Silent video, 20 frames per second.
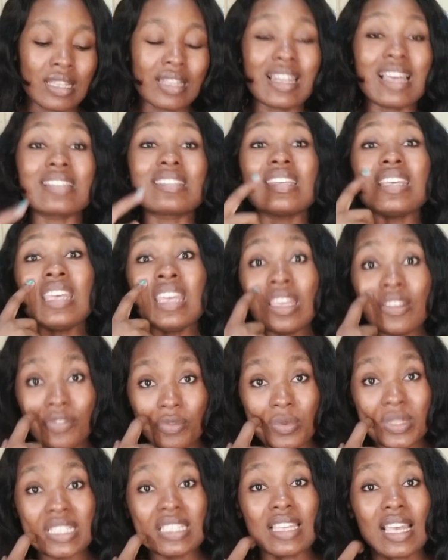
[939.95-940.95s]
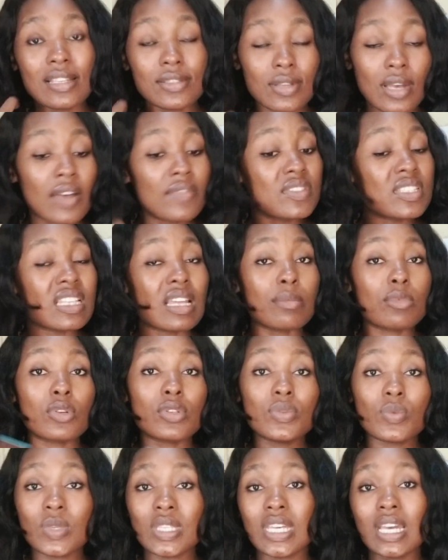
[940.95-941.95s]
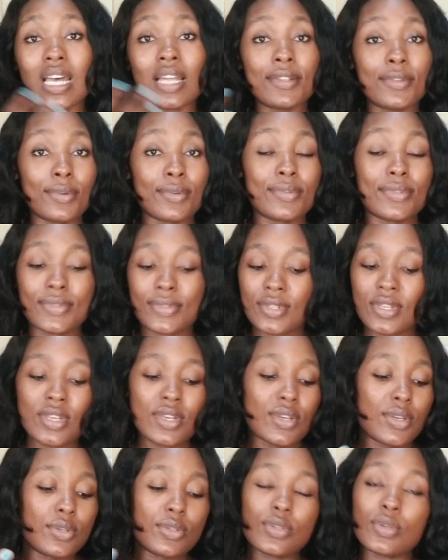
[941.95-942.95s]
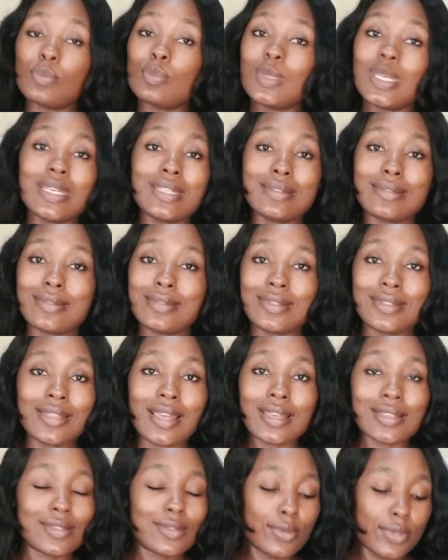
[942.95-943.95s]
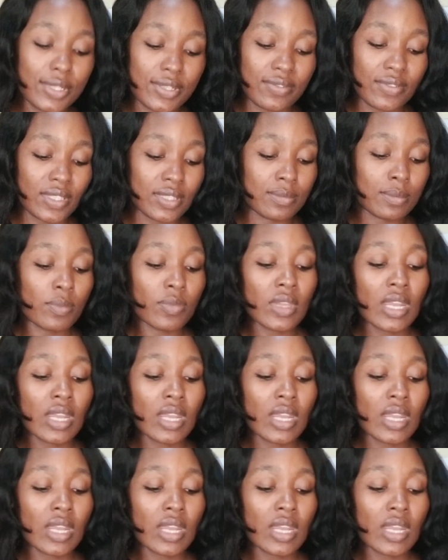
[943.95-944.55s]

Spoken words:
That's if we decide to have dinner, because we the adults, some days dinner is not given.